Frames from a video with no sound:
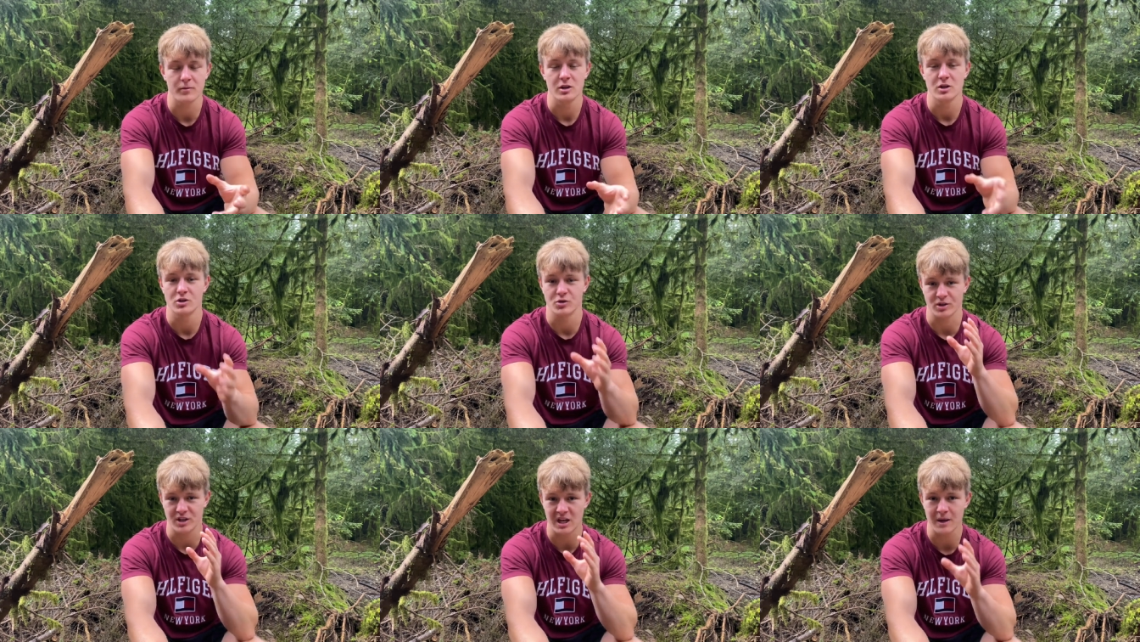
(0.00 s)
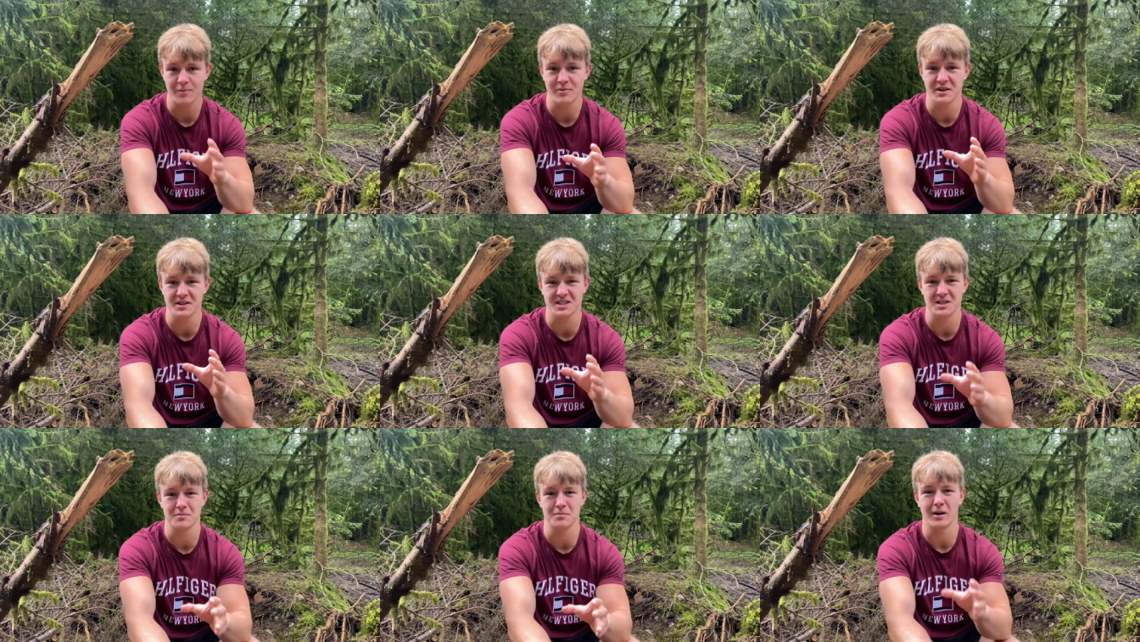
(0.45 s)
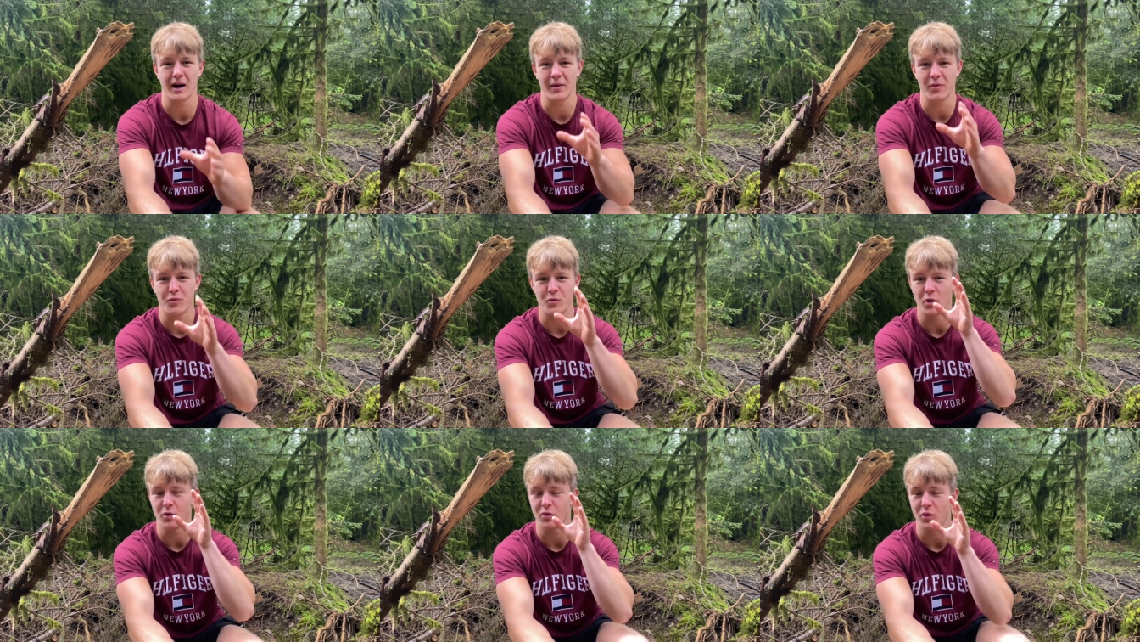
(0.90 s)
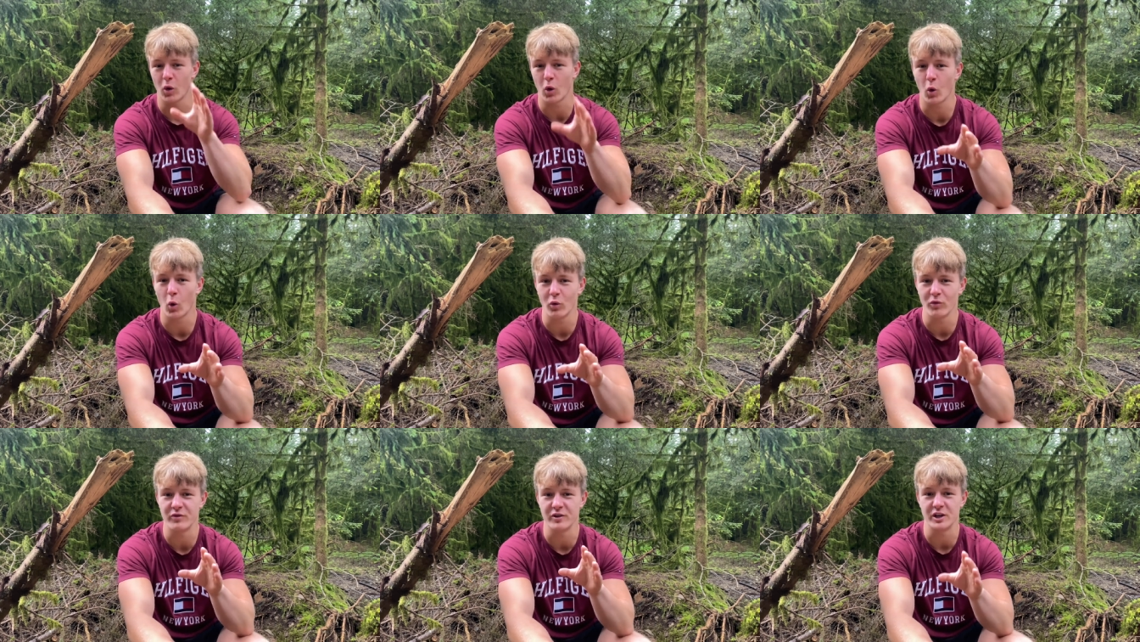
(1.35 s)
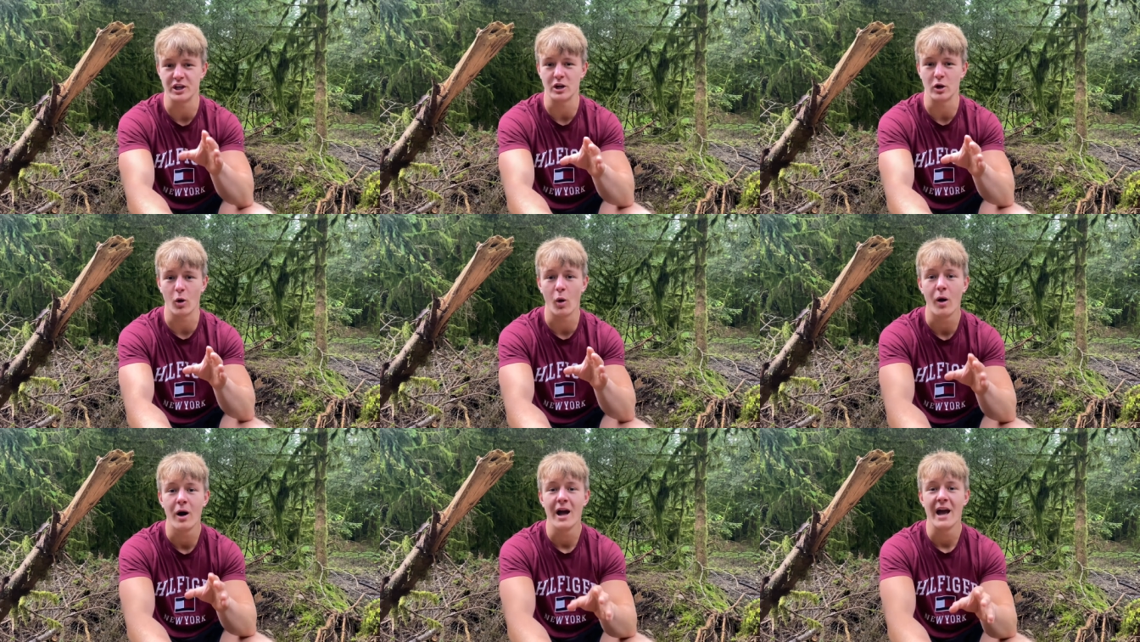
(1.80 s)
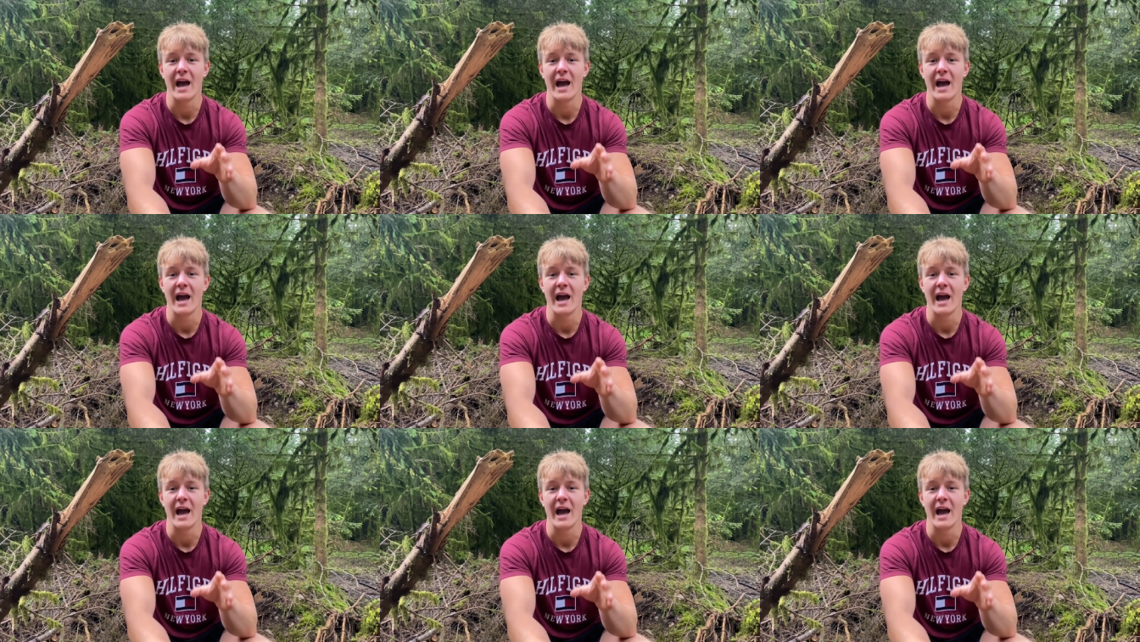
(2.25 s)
So keep this in mind throughout the whole video